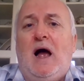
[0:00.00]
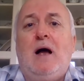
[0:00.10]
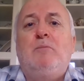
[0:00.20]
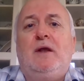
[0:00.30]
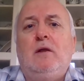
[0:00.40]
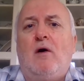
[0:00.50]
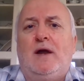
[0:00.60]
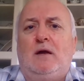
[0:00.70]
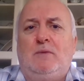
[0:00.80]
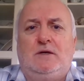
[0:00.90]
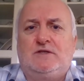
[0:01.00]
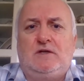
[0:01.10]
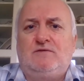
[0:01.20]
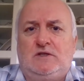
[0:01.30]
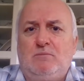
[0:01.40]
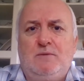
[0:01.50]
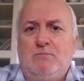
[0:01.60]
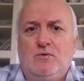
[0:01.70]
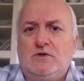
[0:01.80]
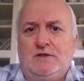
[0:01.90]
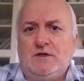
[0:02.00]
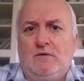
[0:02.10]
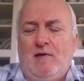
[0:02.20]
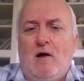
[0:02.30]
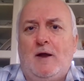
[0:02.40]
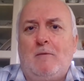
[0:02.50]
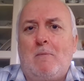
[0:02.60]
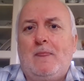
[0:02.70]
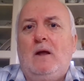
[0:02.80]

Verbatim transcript: and be lying because they've simply bought it online.